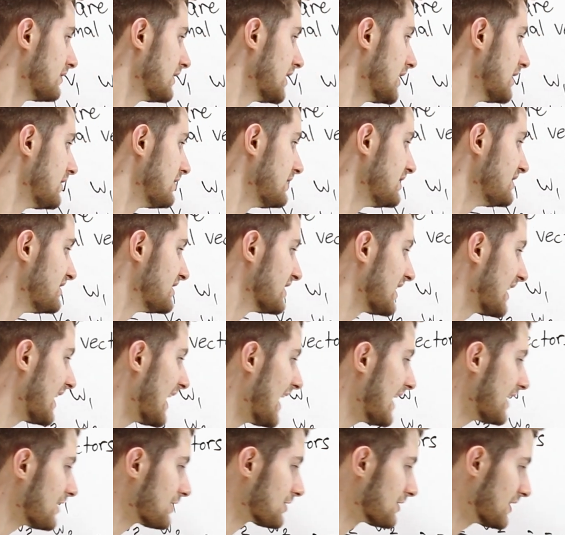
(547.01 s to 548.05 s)
then the
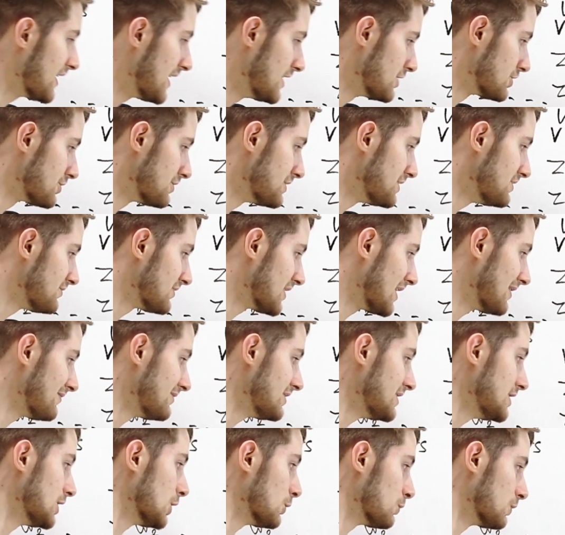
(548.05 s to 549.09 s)
diagonal entries
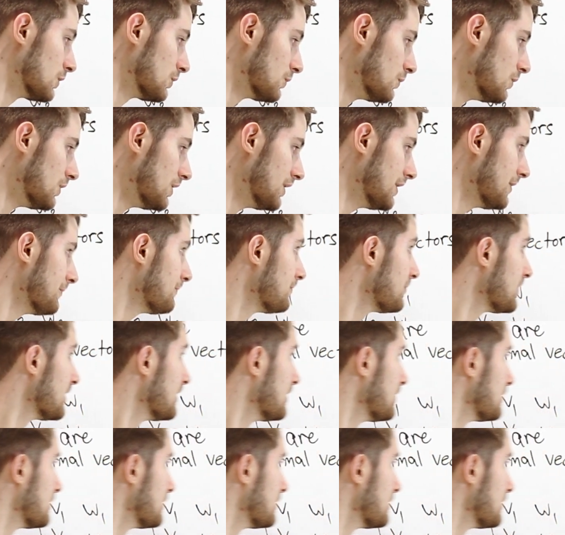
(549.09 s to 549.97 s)
have to equal 1,